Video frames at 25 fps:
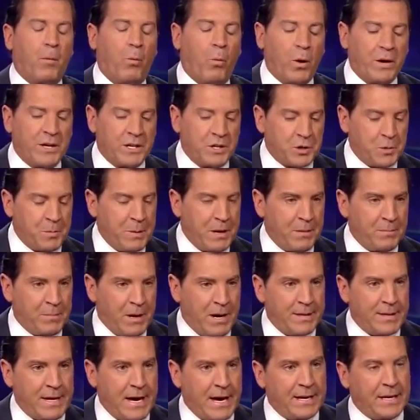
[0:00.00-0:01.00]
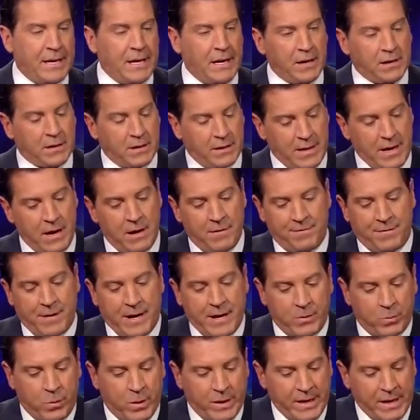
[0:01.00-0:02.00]
What did you mean by that? He
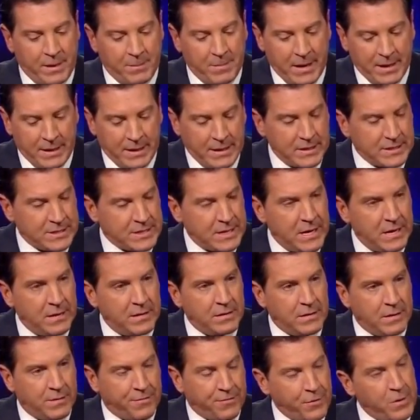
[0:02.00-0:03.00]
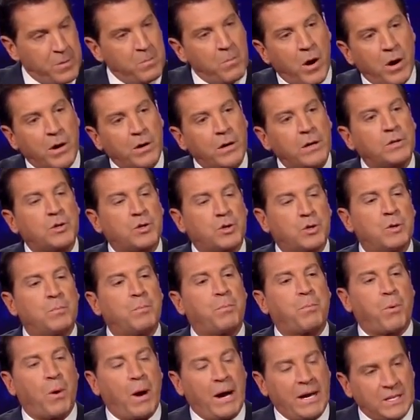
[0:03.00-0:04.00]
clarified what he meant. He said the free market
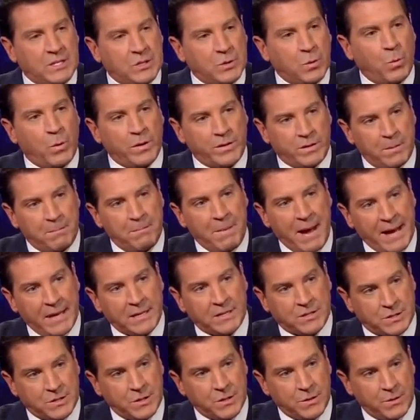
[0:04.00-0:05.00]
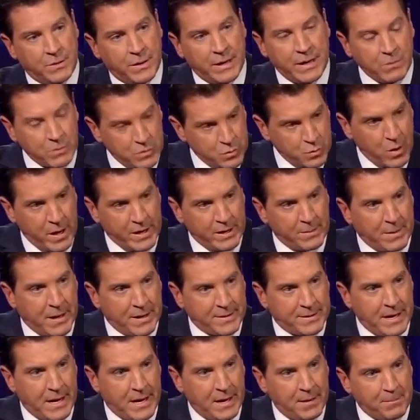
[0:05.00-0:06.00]
should price what the banks do. He was right
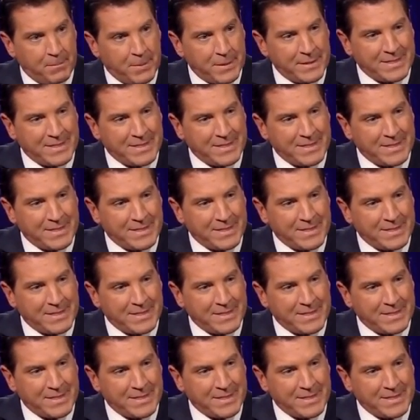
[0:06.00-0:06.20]
about that.